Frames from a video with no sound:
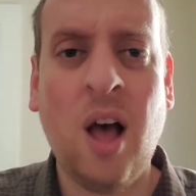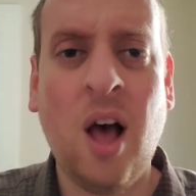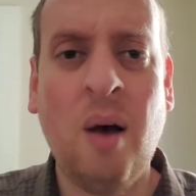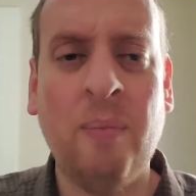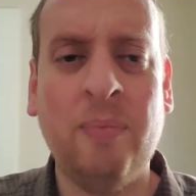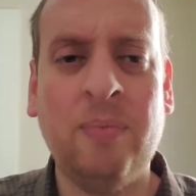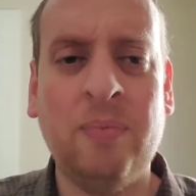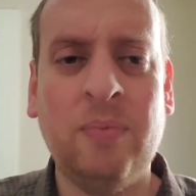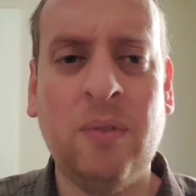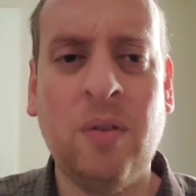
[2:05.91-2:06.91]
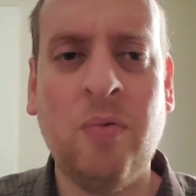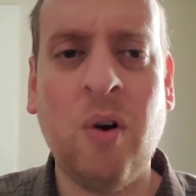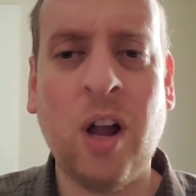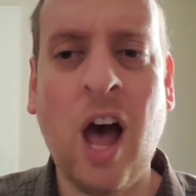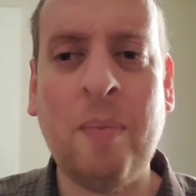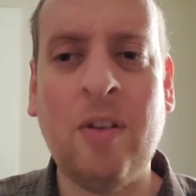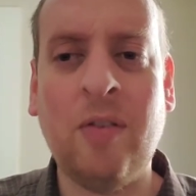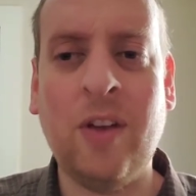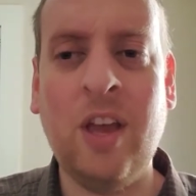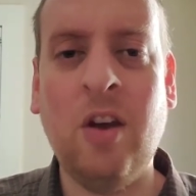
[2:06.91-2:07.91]
4 copies
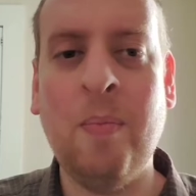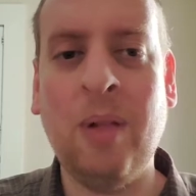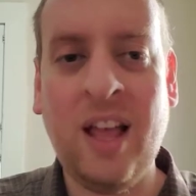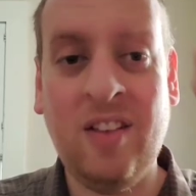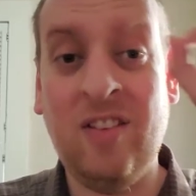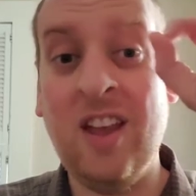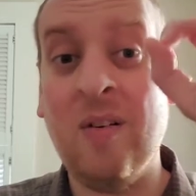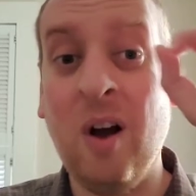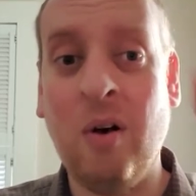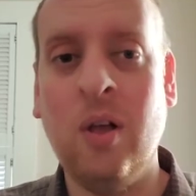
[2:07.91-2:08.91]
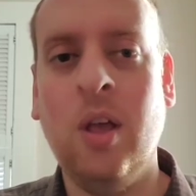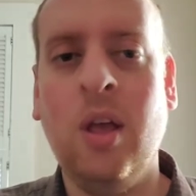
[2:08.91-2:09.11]
of it. You can play 0.